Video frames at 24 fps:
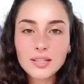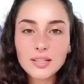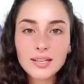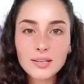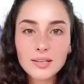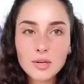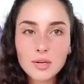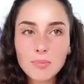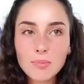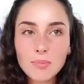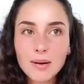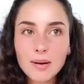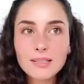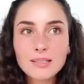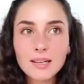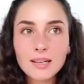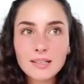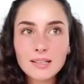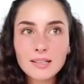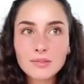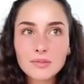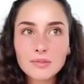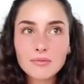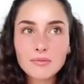Literally, your body
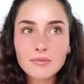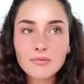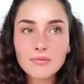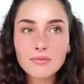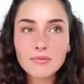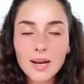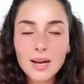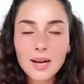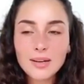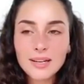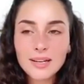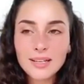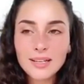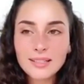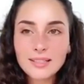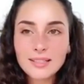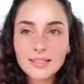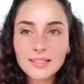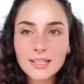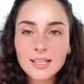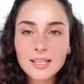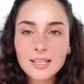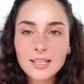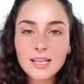starts to
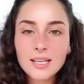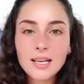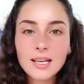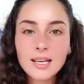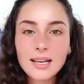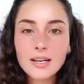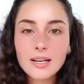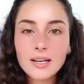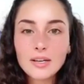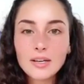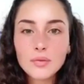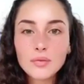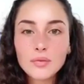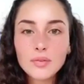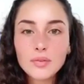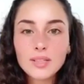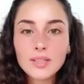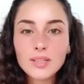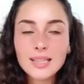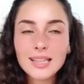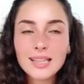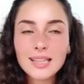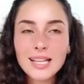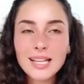vibrate, and you
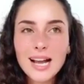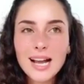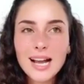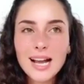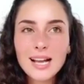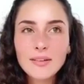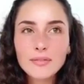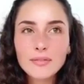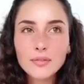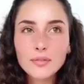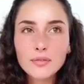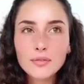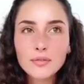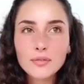feel alive.